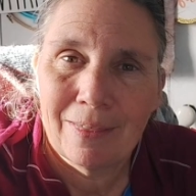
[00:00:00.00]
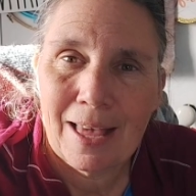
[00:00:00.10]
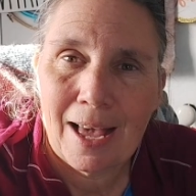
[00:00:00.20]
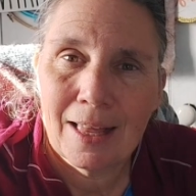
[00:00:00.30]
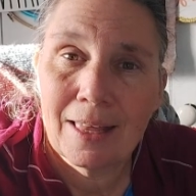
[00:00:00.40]

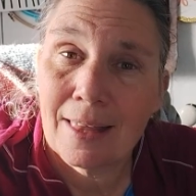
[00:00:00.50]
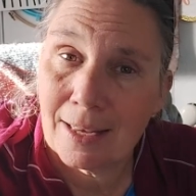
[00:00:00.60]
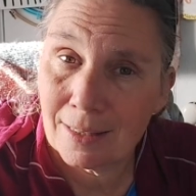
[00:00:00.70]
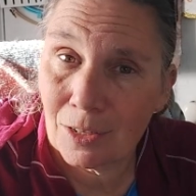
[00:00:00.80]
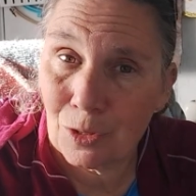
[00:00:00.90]

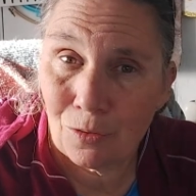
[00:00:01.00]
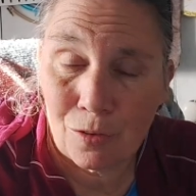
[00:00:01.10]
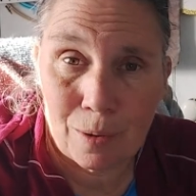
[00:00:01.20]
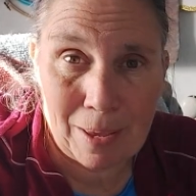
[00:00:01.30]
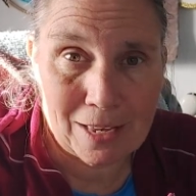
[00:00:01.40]
that's a new
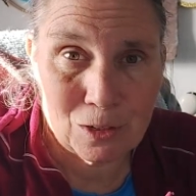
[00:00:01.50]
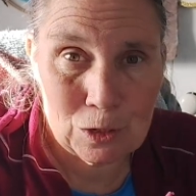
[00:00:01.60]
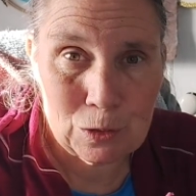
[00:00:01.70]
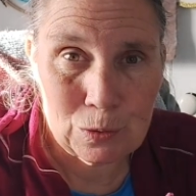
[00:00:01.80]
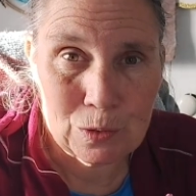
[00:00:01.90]
format too.